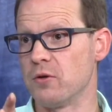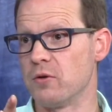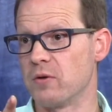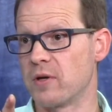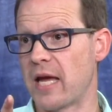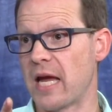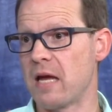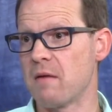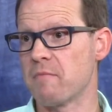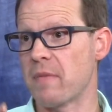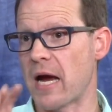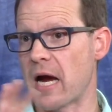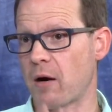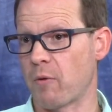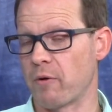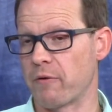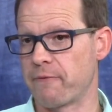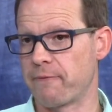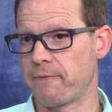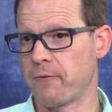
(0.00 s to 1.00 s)
came back
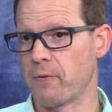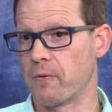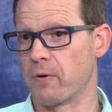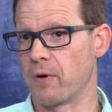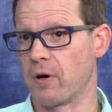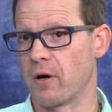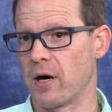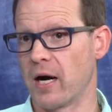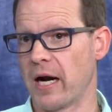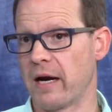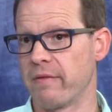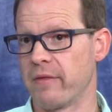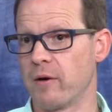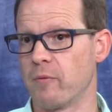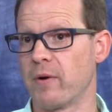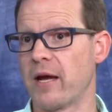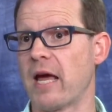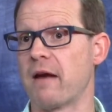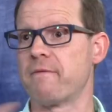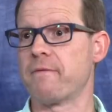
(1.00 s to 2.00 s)
with four, and
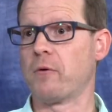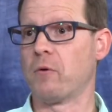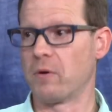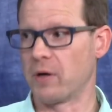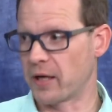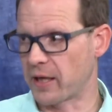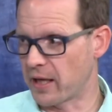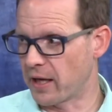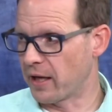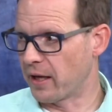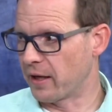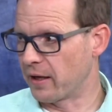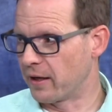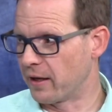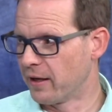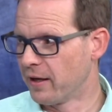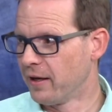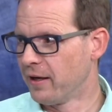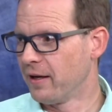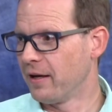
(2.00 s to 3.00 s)
then we had four
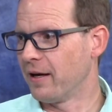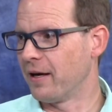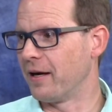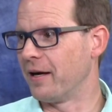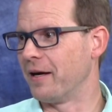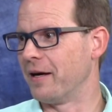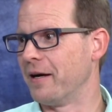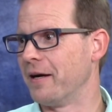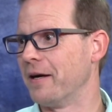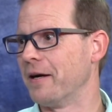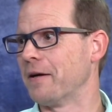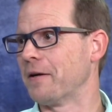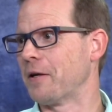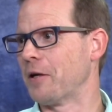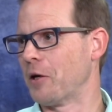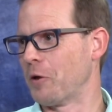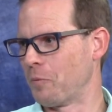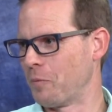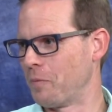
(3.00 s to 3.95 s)
again. So uh, you know,